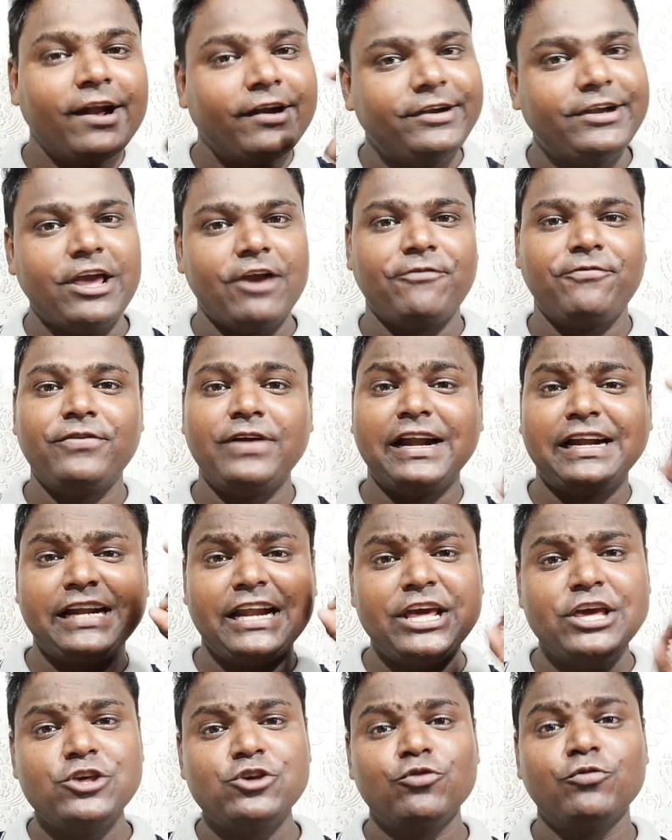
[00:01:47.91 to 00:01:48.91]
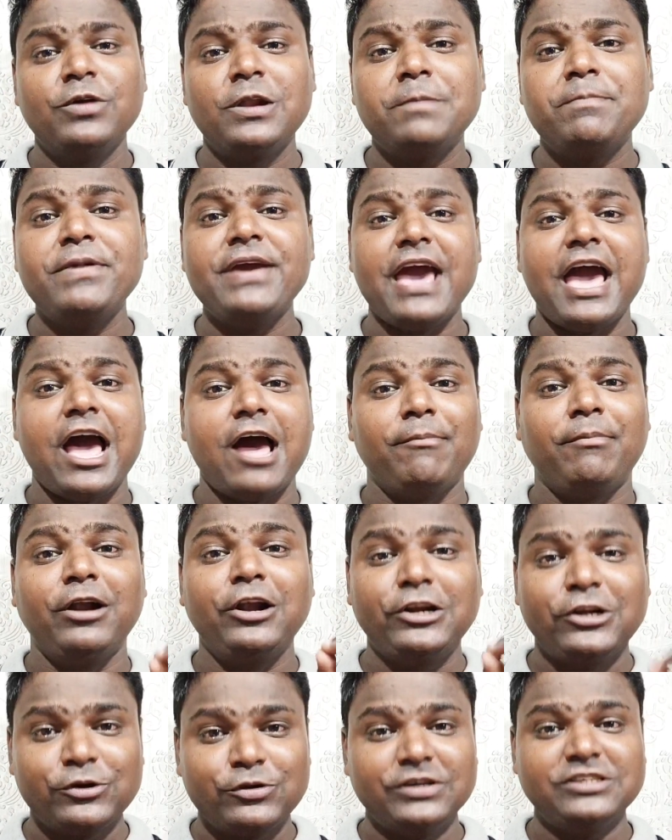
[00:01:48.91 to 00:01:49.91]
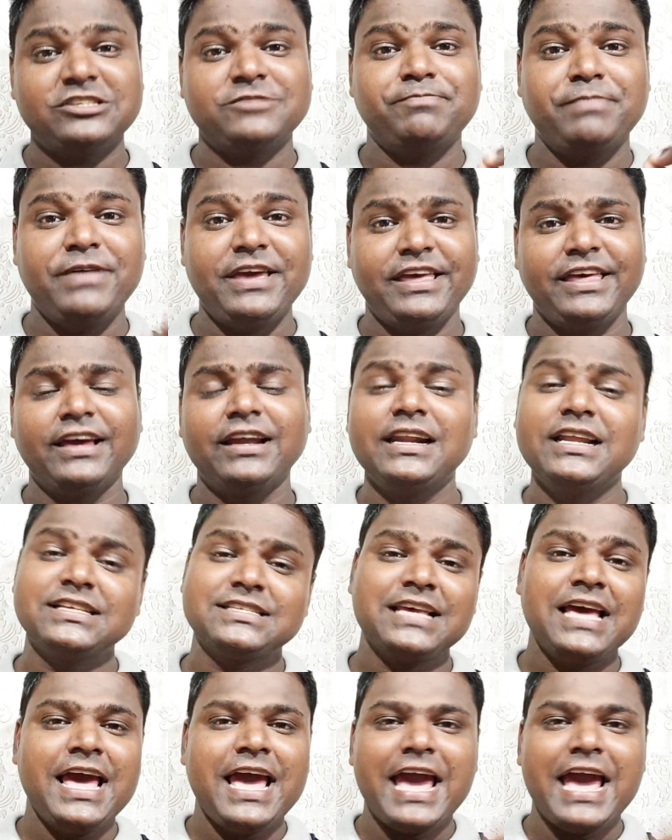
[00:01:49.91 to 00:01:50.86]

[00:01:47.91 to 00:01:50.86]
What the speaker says: Definitely you will be able to speak English,